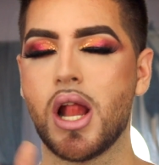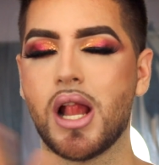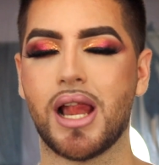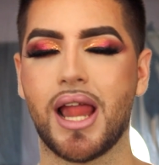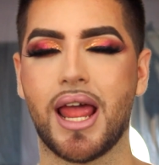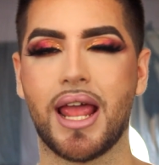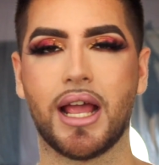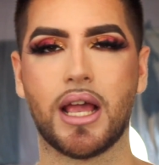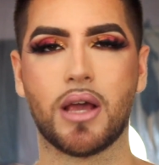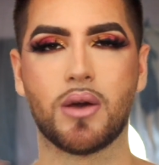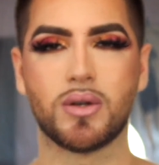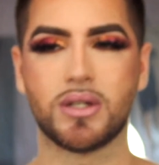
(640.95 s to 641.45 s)

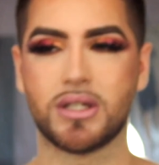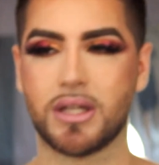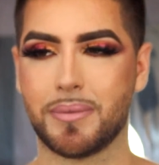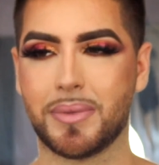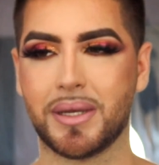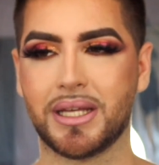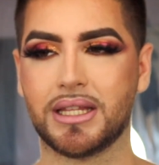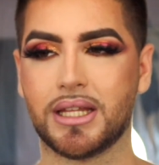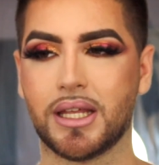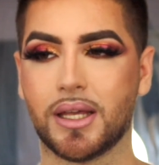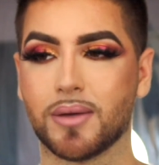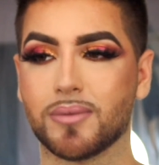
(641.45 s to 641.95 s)
Like it was a
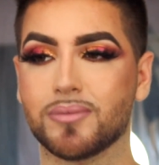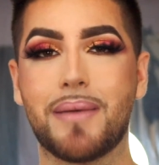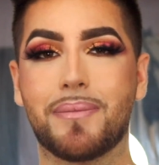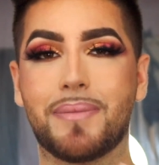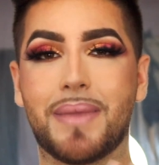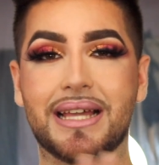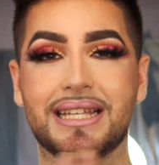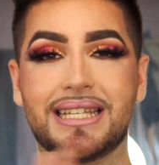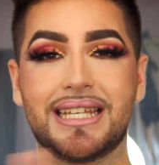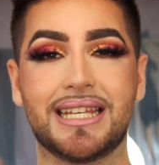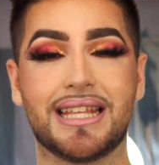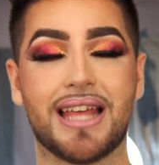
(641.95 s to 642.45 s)
big thing.
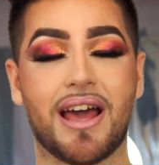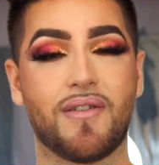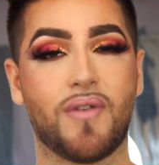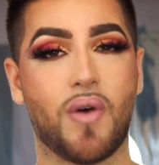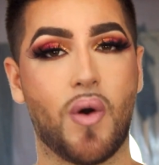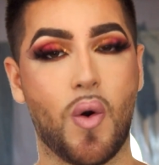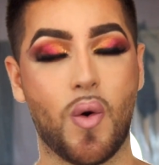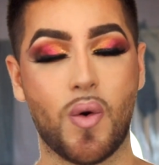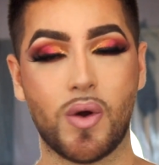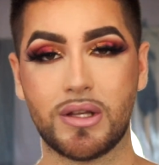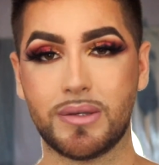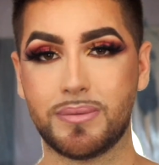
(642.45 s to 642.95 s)
My teeth have
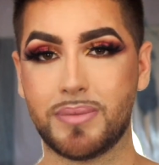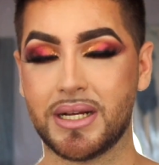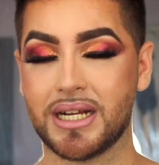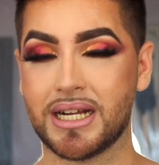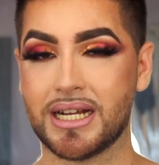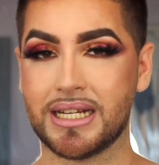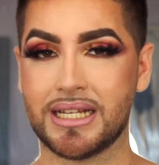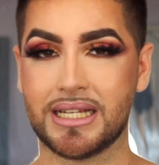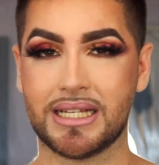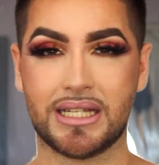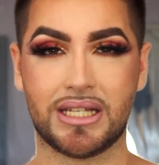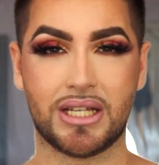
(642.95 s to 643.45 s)
always been
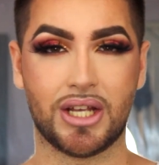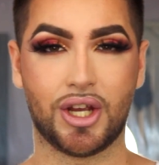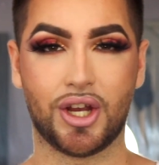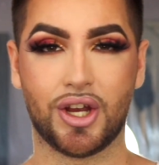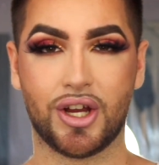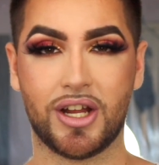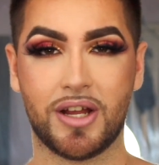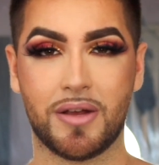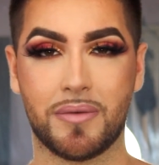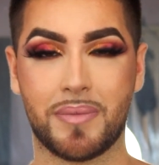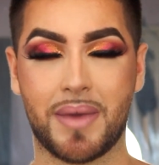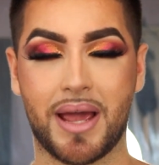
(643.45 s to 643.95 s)
an
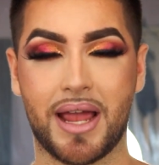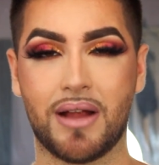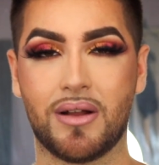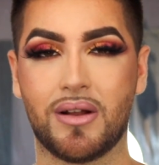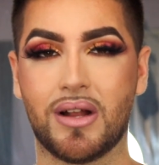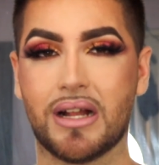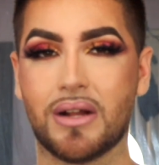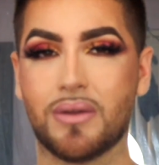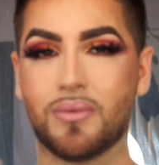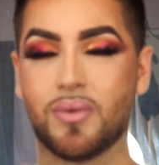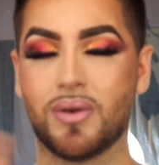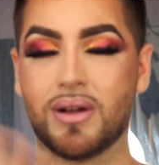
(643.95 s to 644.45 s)
insecurity of
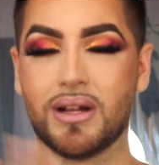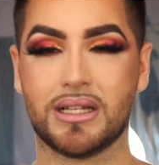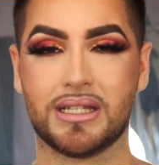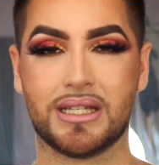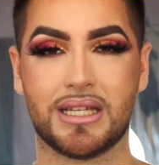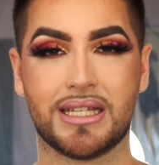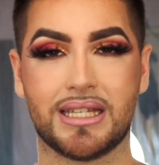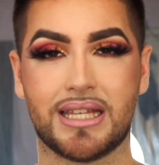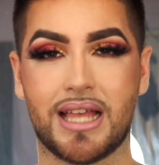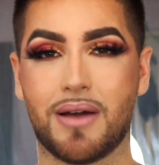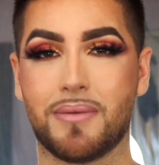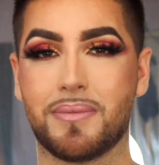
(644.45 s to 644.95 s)
mine uh,
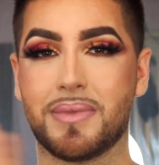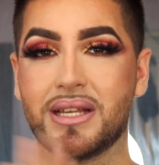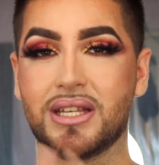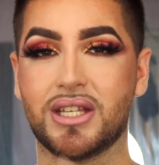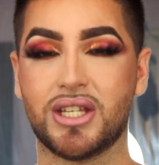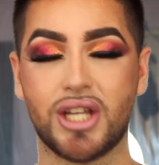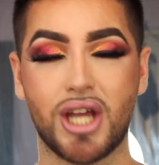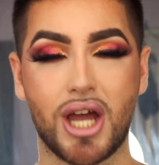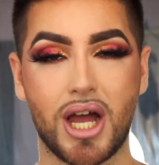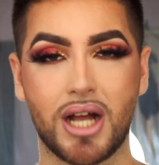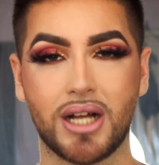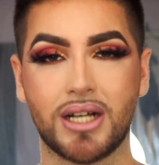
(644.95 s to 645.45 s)
since I've been
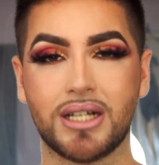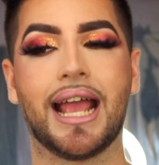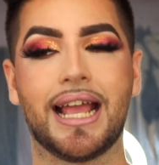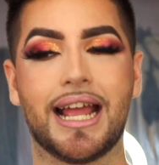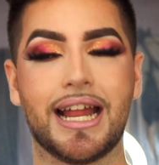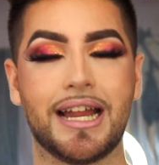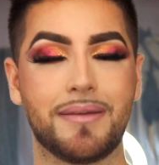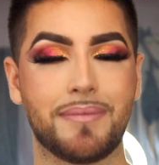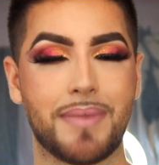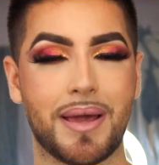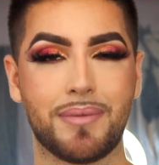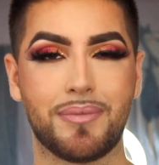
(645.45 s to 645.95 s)
young.
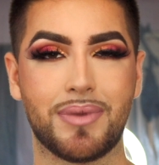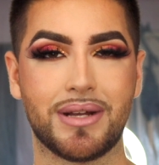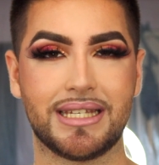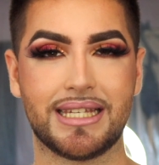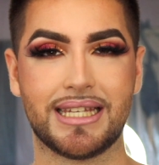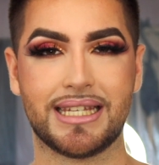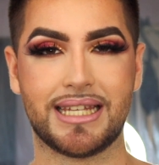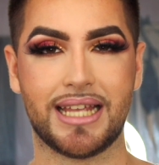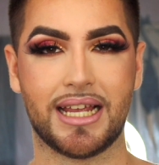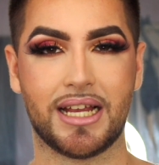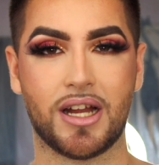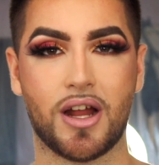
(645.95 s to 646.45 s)
Getting my
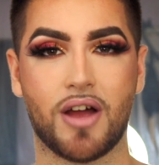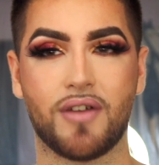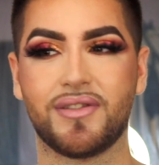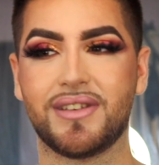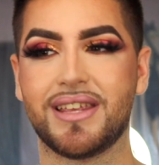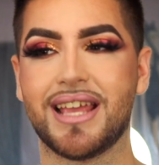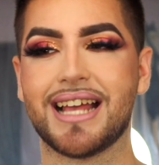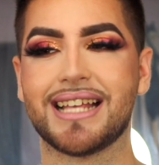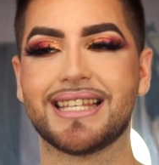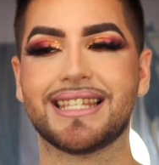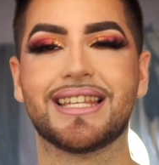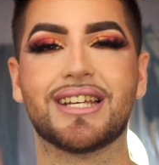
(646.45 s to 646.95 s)
braces taken off,
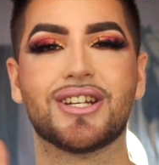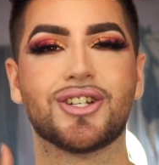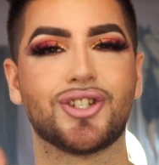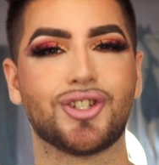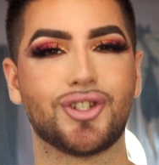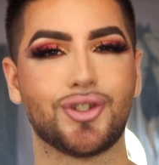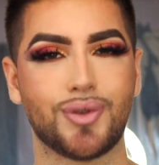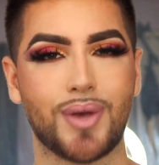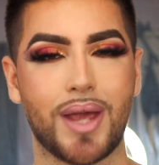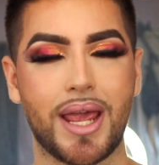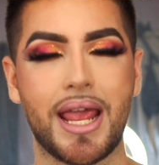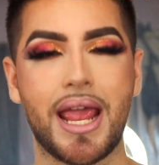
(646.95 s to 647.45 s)
yes, they're
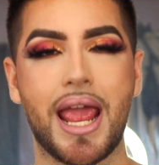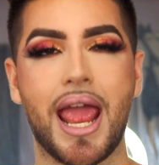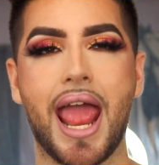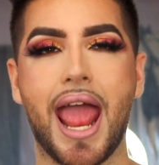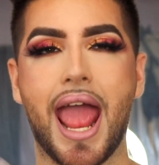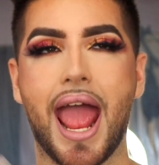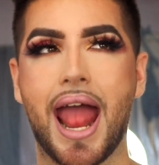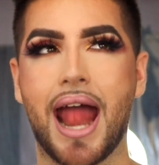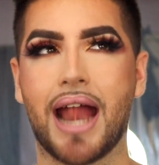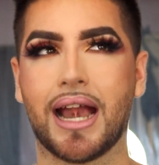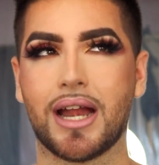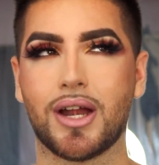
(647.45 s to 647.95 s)
straight.
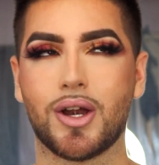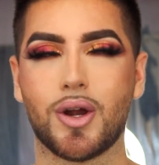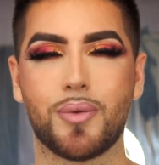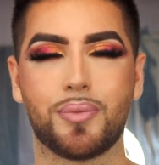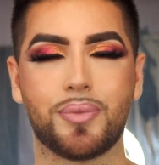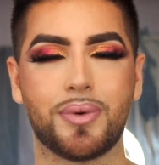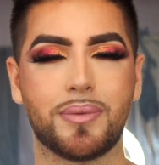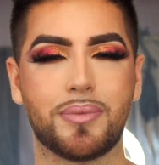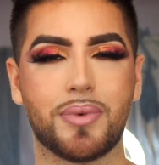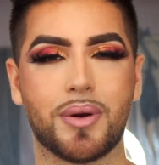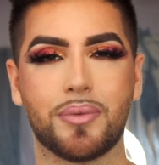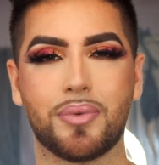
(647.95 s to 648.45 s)
And I know
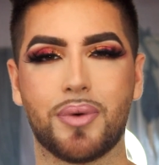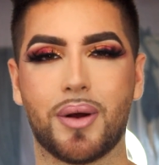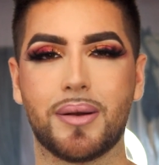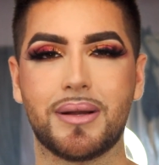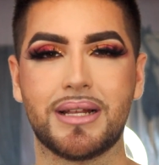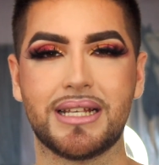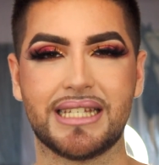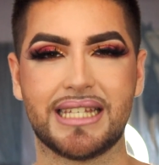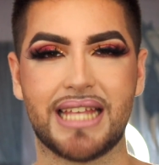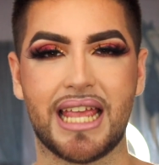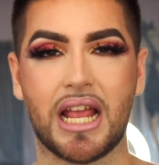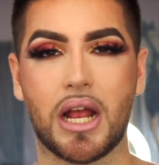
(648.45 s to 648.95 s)
people are
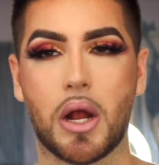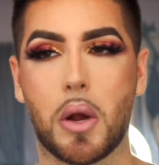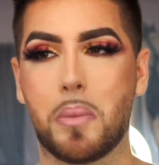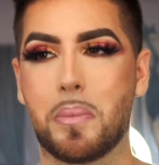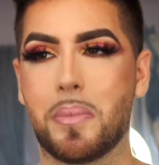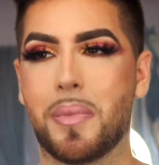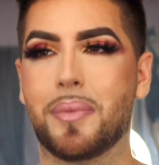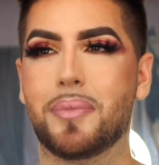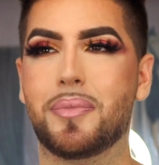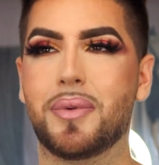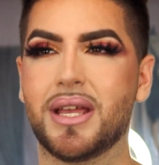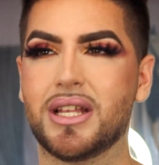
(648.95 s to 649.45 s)
probably saying, oh,
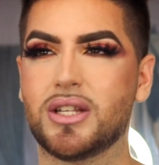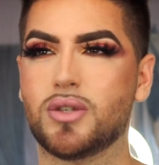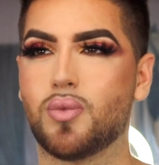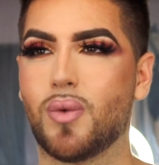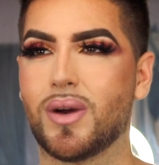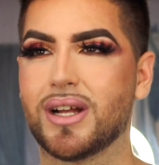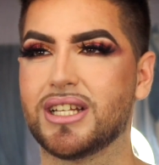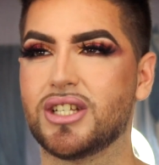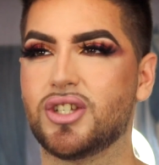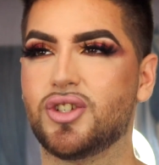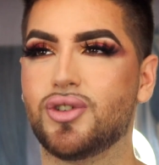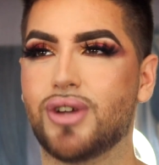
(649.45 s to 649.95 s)
but bitch,
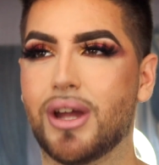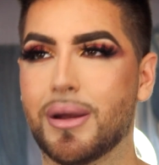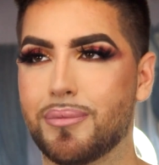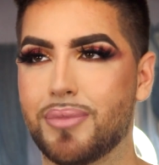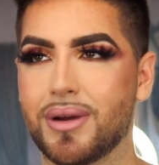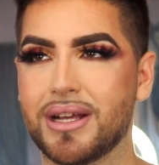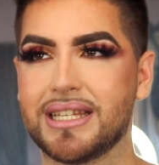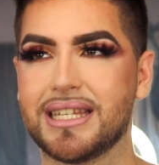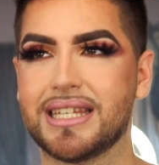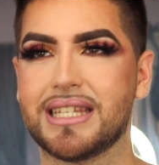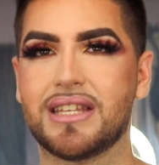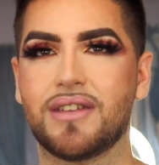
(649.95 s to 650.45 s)
why did you get
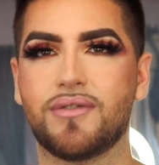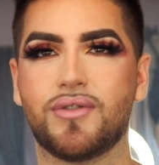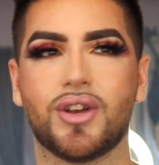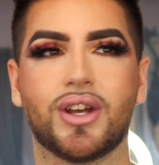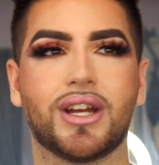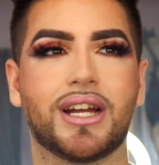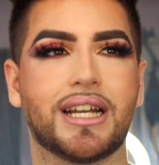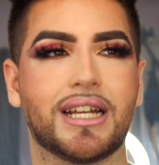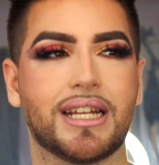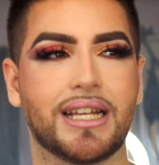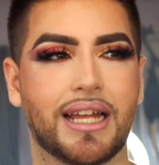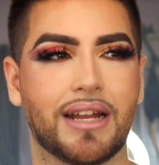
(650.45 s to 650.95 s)
braces if you're
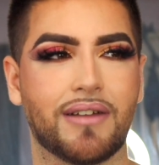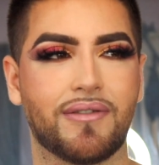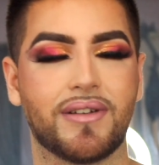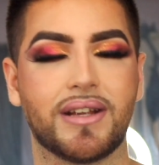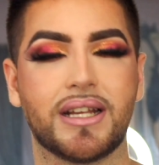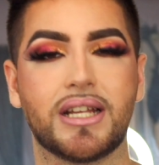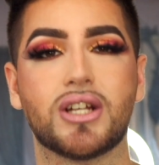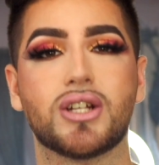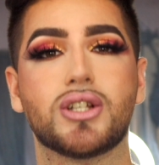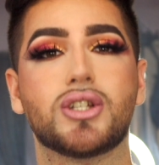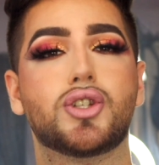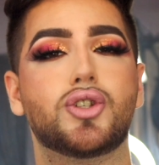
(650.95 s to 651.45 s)
gonna get
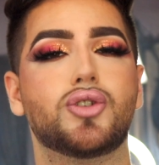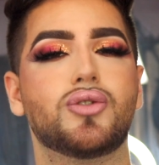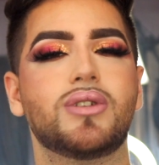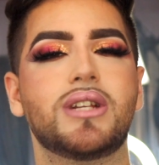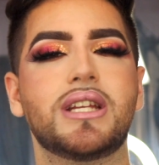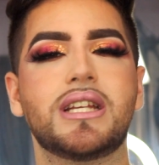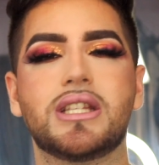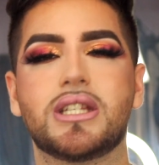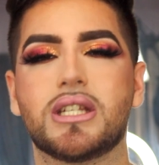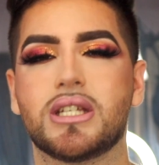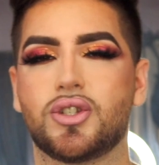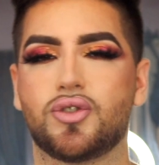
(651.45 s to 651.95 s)
veneers? You
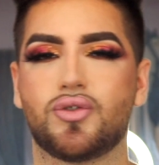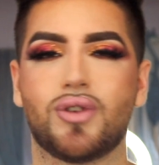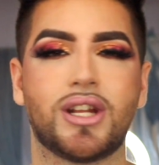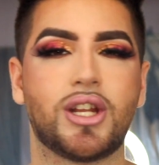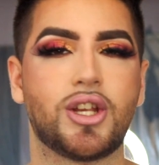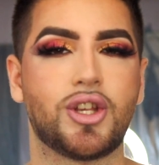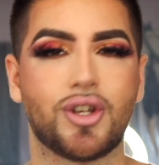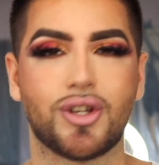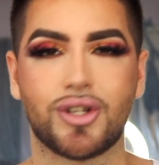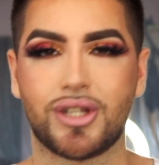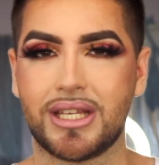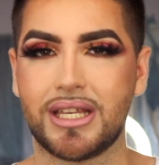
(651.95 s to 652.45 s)
need to
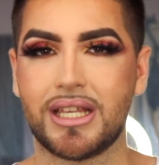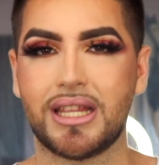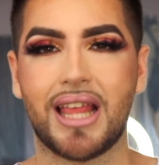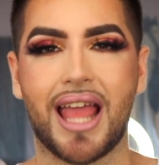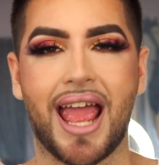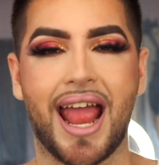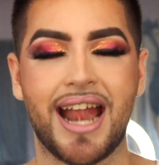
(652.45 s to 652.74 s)
straighten your teeth